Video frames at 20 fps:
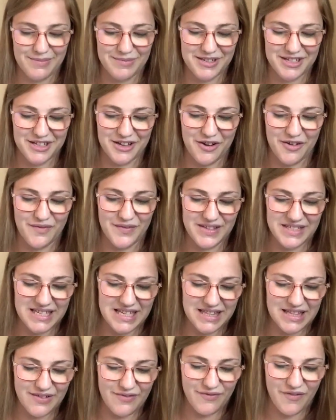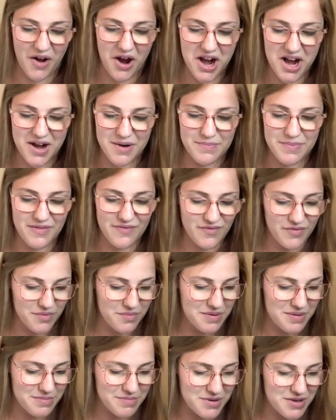to go visit the farm before
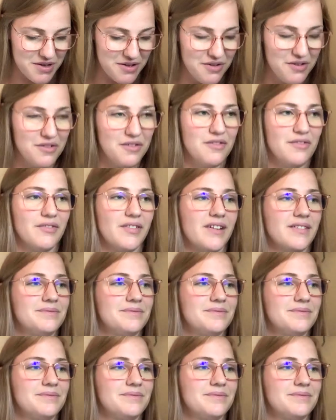we move.